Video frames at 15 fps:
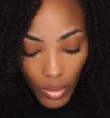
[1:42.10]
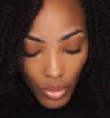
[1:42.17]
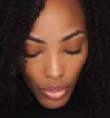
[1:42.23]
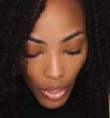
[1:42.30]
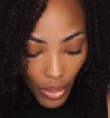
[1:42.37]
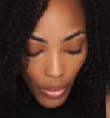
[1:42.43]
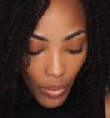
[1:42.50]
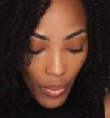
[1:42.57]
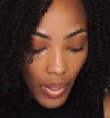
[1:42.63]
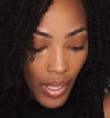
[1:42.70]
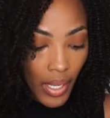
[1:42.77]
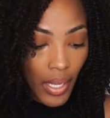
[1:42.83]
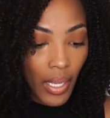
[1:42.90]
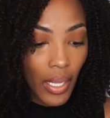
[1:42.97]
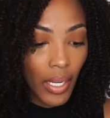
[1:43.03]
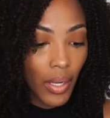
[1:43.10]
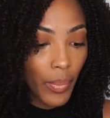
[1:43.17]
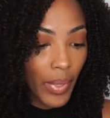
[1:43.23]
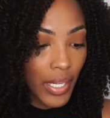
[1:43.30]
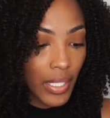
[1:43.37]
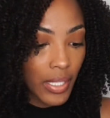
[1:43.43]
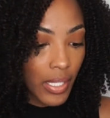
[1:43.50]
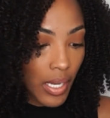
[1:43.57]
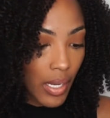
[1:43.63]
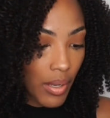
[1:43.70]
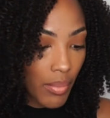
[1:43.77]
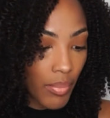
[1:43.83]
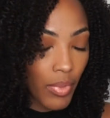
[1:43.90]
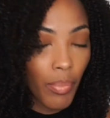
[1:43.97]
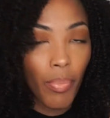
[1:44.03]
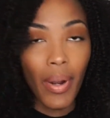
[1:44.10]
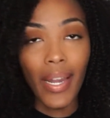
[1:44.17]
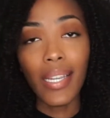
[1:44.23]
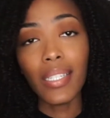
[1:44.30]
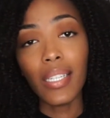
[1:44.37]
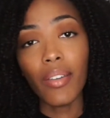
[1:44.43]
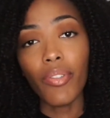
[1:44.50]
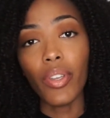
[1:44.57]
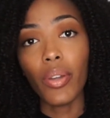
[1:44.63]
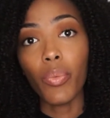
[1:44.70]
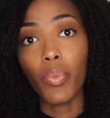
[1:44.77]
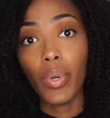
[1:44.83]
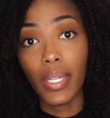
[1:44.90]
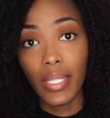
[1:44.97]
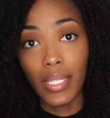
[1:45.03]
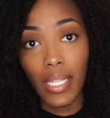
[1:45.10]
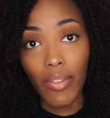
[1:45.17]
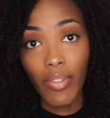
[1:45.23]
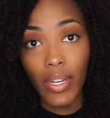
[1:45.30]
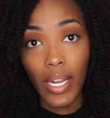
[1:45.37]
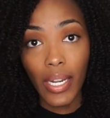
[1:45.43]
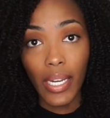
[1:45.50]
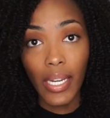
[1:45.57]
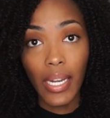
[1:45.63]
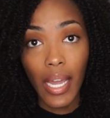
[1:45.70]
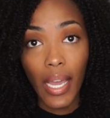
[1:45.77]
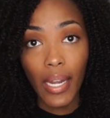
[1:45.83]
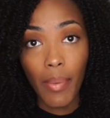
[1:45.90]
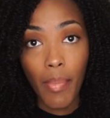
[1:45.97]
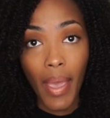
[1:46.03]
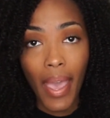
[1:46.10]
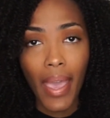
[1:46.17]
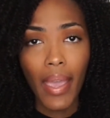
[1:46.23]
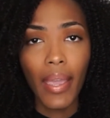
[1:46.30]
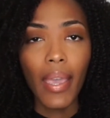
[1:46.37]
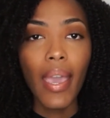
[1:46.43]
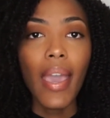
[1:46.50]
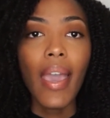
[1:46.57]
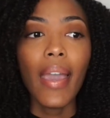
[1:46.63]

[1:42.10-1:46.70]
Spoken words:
So anyways, the price of it was $7.99 a pack,